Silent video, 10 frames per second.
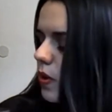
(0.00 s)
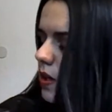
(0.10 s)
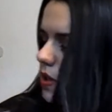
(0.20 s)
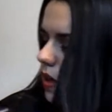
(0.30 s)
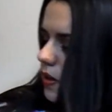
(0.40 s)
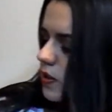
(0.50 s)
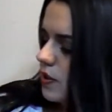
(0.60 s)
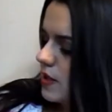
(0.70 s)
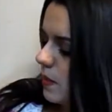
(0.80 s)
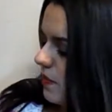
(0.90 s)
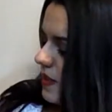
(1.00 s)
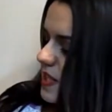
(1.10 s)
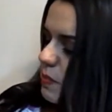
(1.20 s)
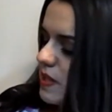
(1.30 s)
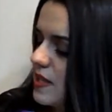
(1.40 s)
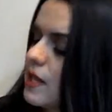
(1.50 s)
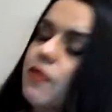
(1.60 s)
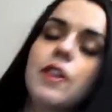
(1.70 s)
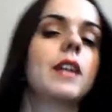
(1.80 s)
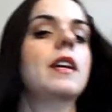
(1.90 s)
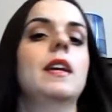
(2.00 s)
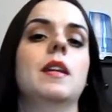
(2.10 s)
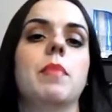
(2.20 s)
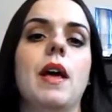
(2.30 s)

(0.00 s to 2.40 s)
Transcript: want to talk to something specific in the